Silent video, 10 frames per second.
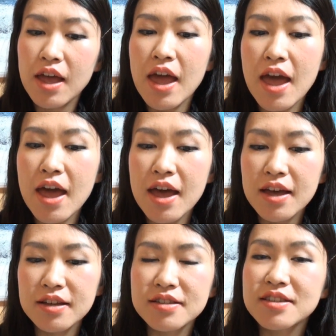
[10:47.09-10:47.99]

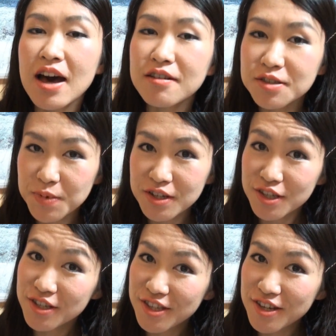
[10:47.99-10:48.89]
and I'll speak
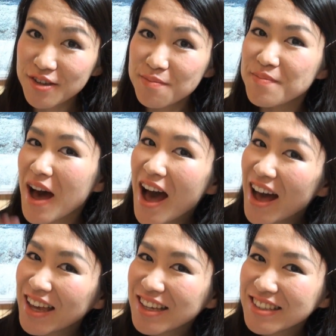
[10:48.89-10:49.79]
to you soon. Bye!